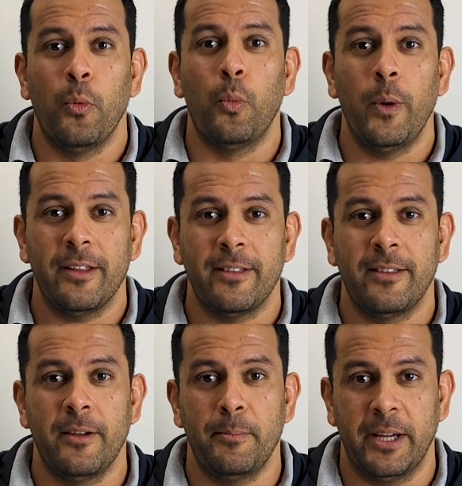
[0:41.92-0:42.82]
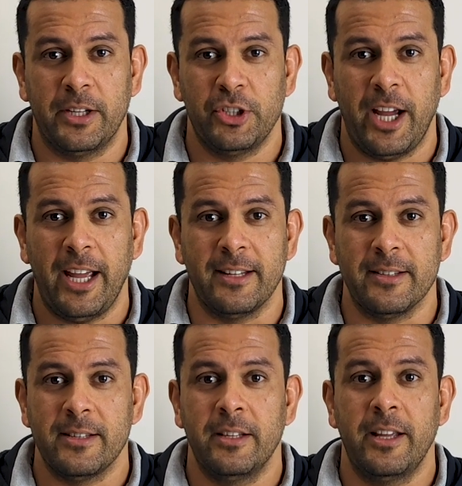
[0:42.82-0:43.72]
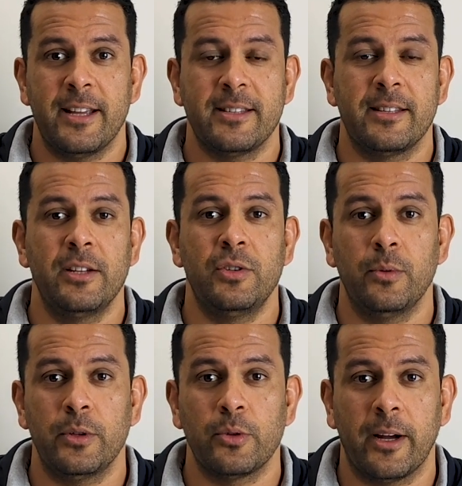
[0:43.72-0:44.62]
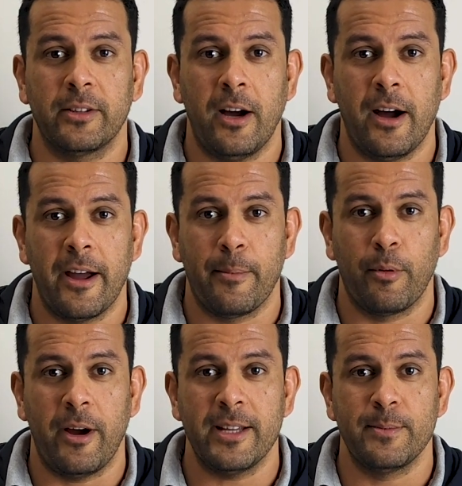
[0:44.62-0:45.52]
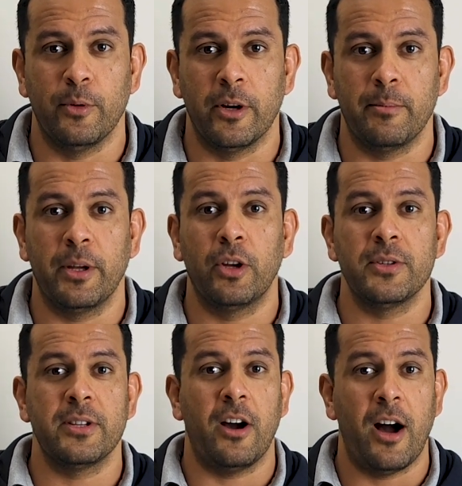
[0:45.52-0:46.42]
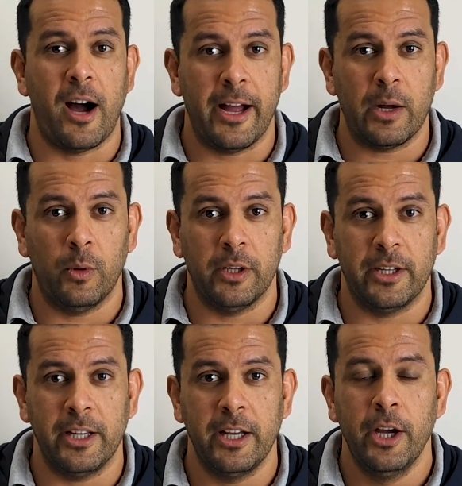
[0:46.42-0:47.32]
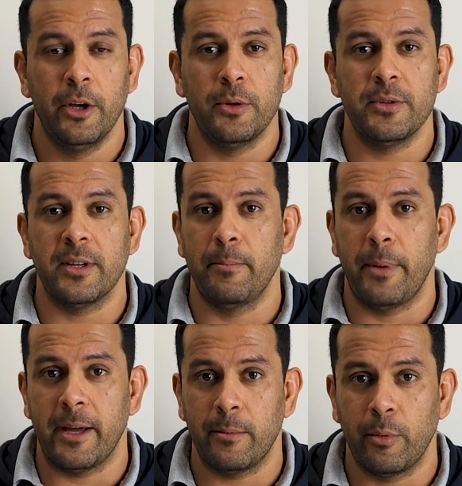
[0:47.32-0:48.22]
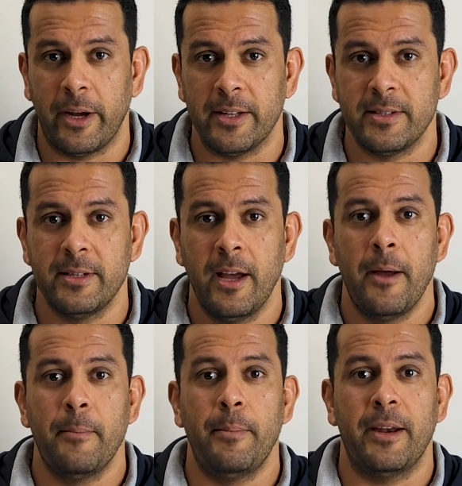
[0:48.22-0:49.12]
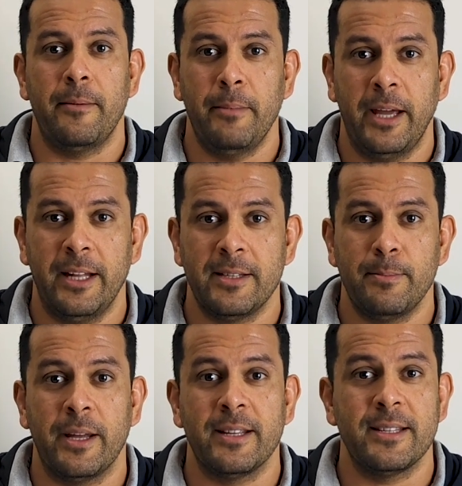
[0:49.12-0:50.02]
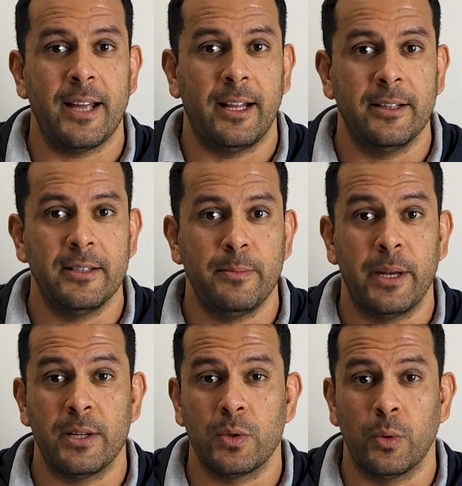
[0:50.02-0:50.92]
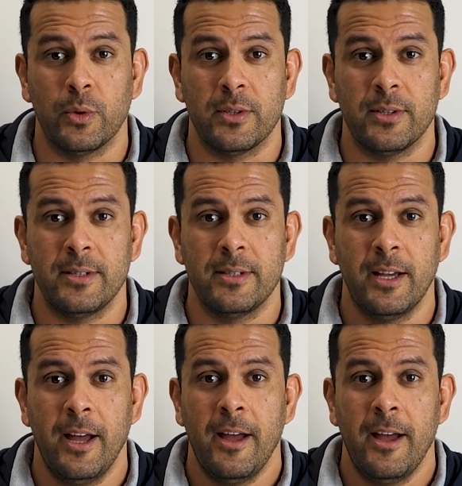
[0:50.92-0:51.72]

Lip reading: with your big chains. Yes, they do attract a higher price point because they're higher quality, using better breads, better meats, better salads, better sauces.